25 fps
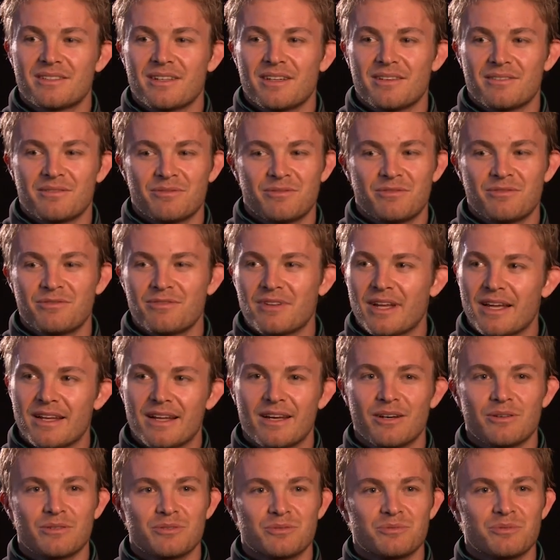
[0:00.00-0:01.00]
And flat
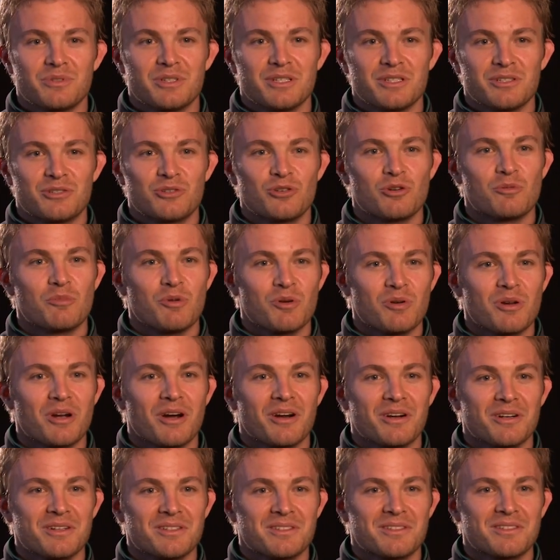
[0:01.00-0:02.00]
out with these turbo
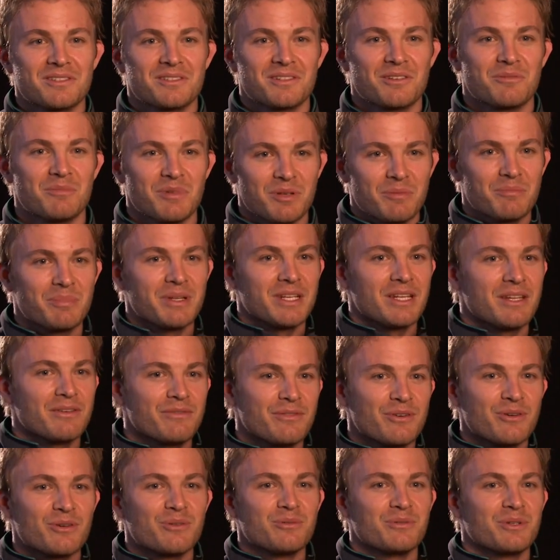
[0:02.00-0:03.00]
cars, it's going to be a bit
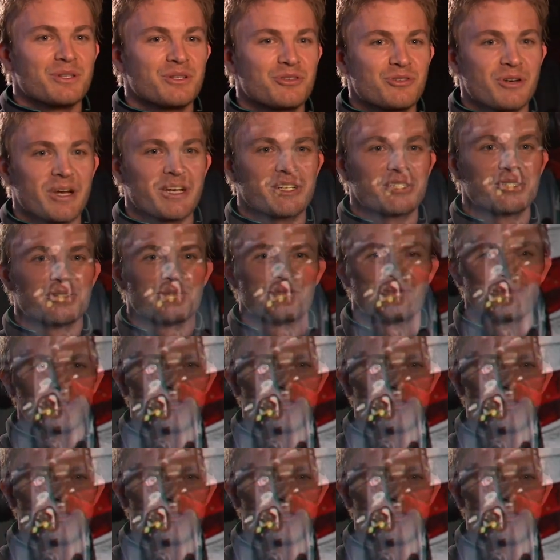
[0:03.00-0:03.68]
difficult with the traction for